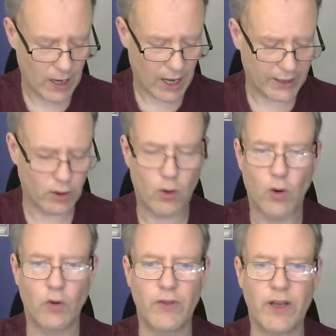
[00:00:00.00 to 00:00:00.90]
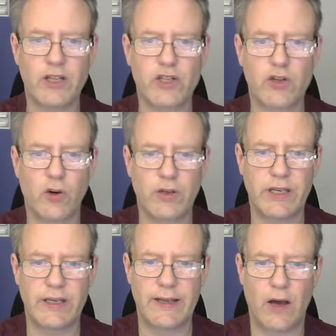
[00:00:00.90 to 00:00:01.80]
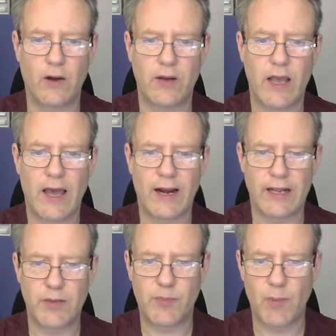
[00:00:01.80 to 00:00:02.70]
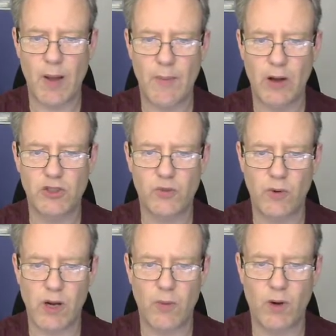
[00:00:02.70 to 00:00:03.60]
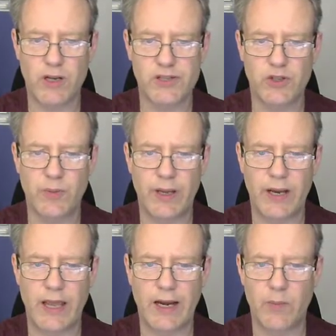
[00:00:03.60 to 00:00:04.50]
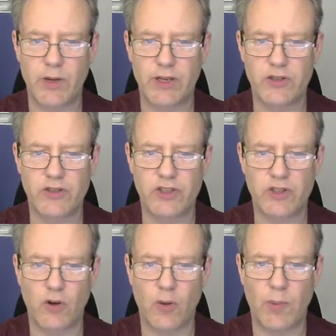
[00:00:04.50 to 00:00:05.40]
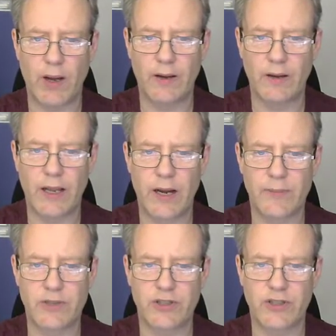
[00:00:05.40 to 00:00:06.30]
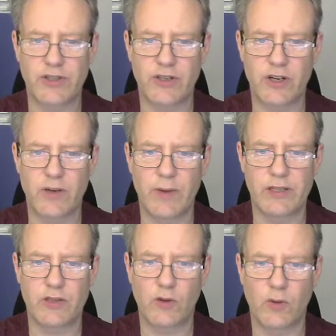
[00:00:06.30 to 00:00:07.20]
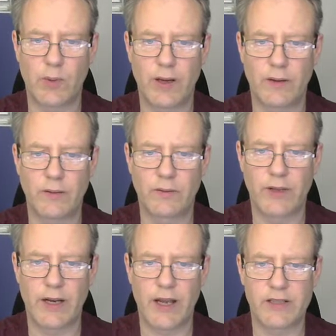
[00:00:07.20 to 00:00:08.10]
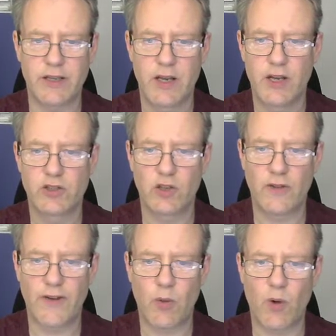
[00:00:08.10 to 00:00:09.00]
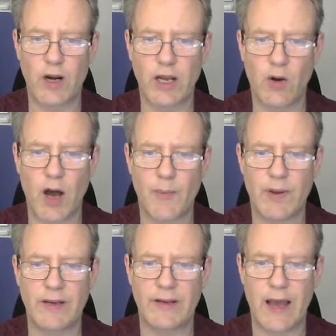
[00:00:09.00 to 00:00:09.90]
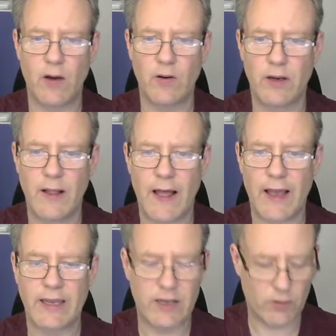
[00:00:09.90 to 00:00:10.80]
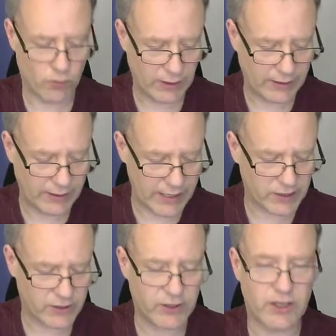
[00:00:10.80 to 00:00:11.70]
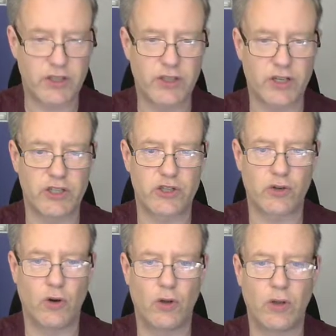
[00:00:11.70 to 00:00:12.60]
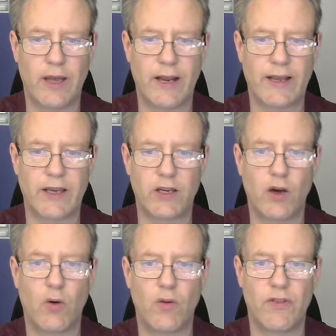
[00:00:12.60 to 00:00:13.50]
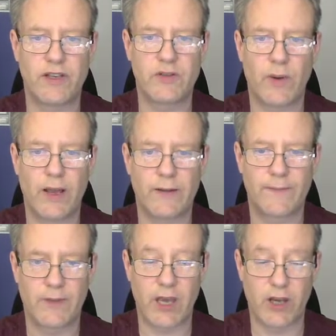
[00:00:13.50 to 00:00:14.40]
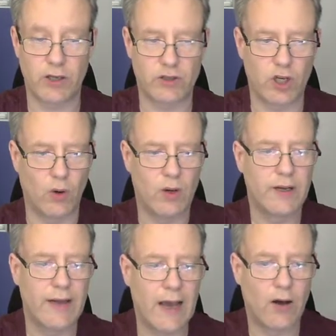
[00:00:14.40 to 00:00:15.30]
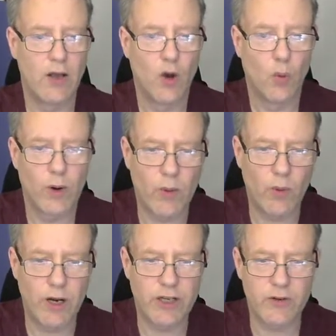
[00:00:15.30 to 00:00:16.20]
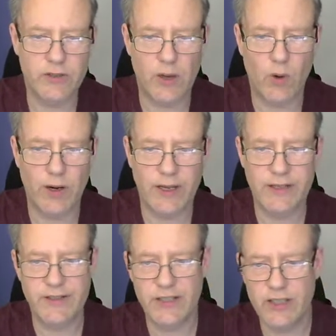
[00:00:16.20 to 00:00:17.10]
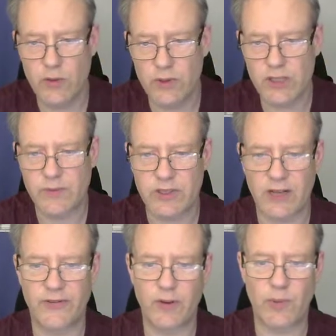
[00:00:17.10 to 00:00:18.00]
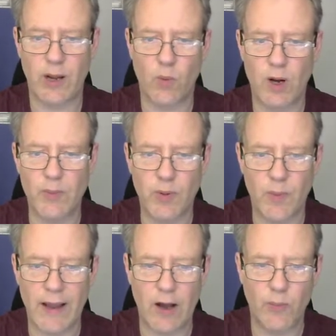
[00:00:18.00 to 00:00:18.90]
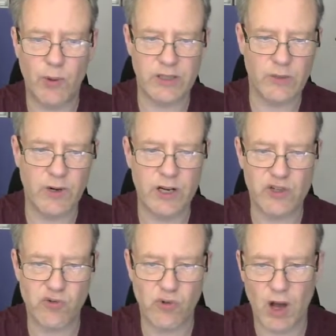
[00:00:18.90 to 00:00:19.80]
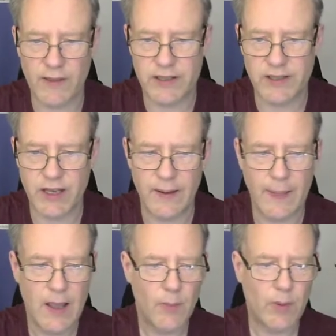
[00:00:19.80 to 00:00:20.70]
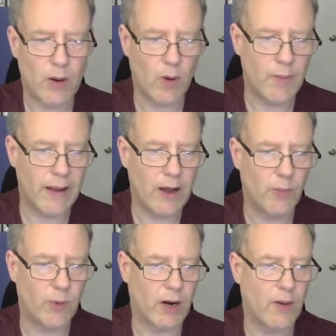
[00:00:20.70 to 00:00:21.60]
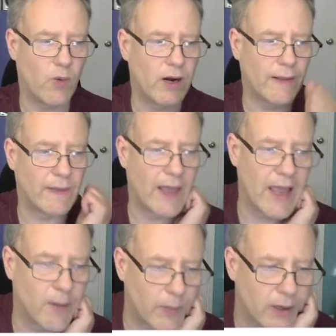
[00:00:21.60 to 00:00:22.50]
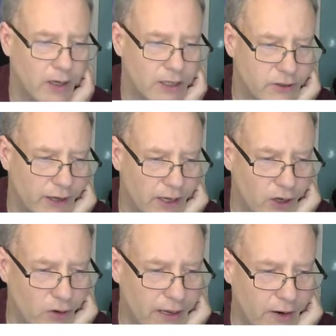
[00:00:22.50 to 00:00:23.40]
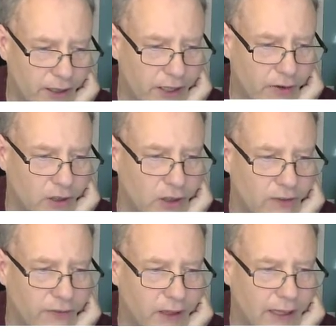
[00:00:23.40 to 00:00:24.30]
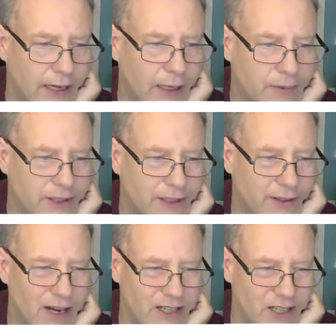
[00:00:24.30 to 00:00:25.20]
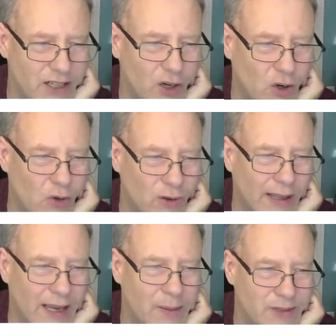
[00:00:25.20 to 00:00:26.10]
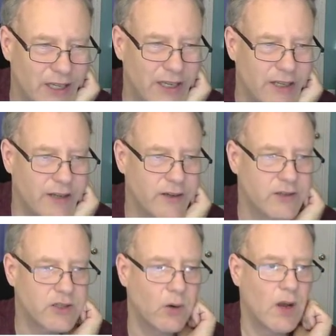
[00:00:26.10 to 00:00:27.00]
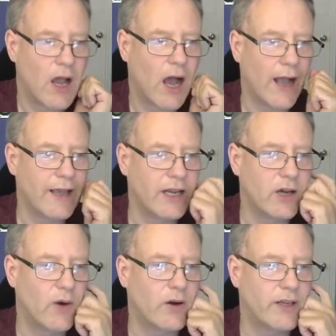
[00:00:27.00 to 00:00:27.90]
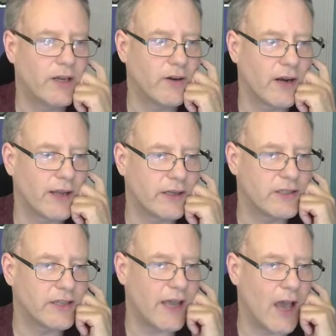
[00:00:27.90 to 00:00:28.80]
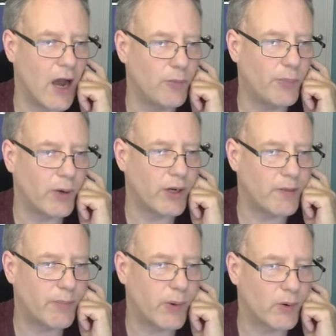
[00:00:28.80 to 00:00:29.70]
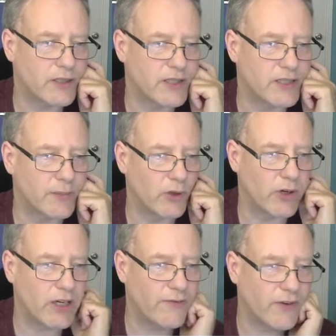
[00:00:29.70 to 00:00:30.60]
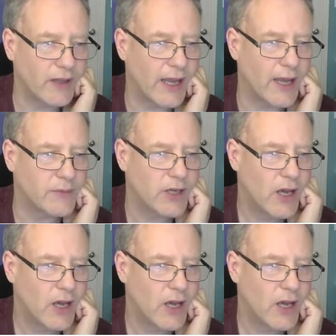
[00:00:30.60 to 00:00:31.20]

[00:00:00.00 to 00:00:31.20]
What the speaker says: I'm going to hold the control key down, and I'm going to put my mouse where I want to zoom in, and I'm going to use the scroll button, and I'm just going to turn my scroll button. Okay, nice. So if I want to go up and down, I can release the control, and I can go this way. Okay, good. So now, what I want to do is I want to continue with some stuff here, but I want to put my output, because I want to draw this in, but I want my output. I want a lamp. So I can go down here and look for lamps, and there are actually no lamps in here. So I'm going to go out here and I'm going to say output components because I'm looking for lamps.